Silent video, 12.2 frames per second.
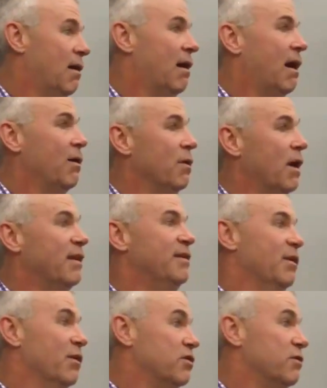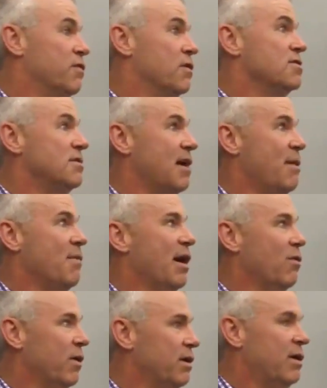I w you know, it's the first time
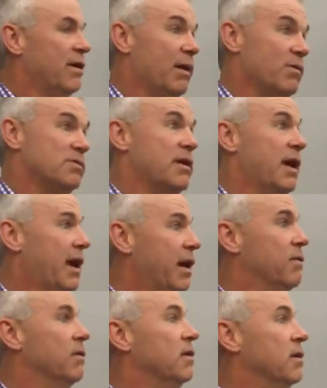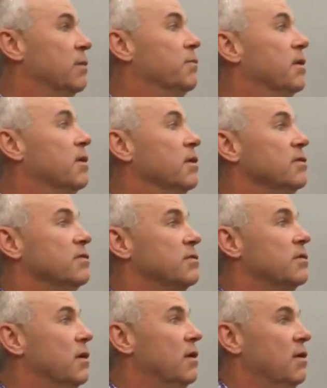I went, and I was angry,
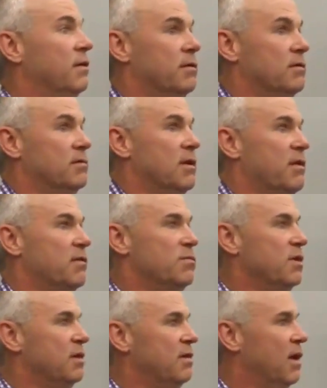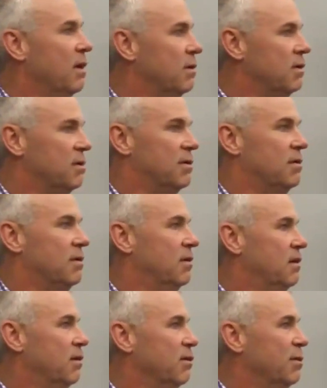because there's nothing being done,
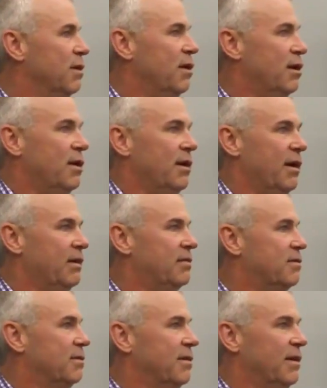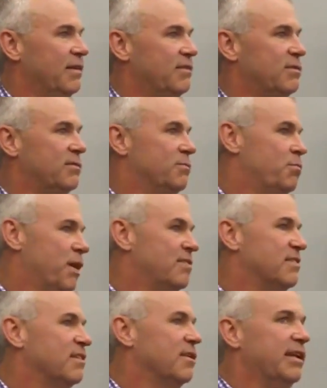you know? It's, it's
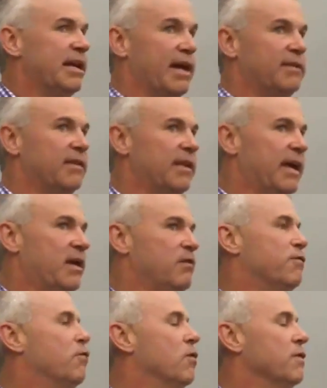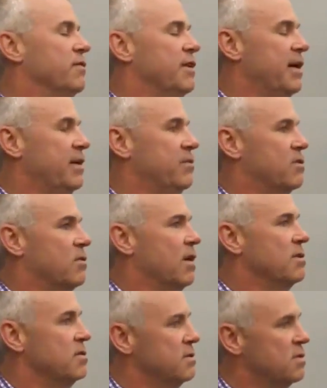basically nineteen eighty-four of the AIDS
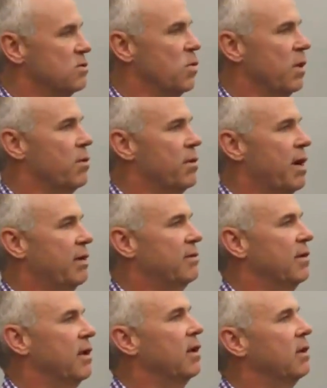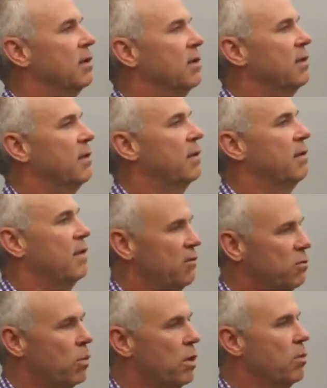crisis is where we're at today.
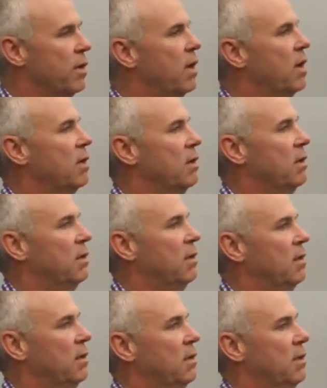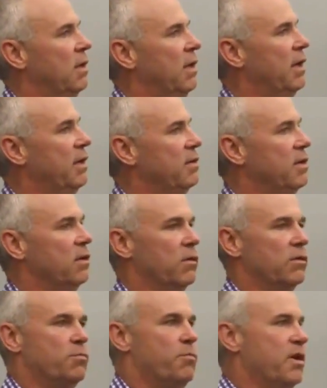That's where we are. And, you know,
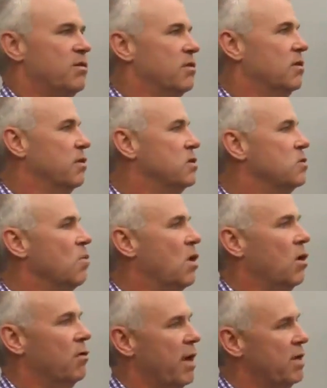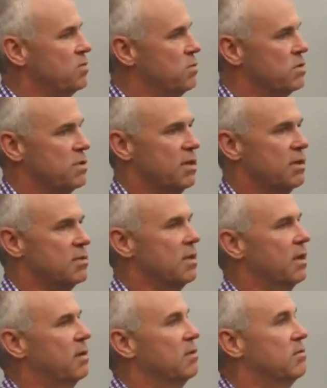it's basically small grassroots things
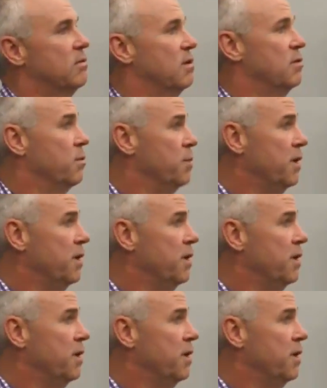like this that are the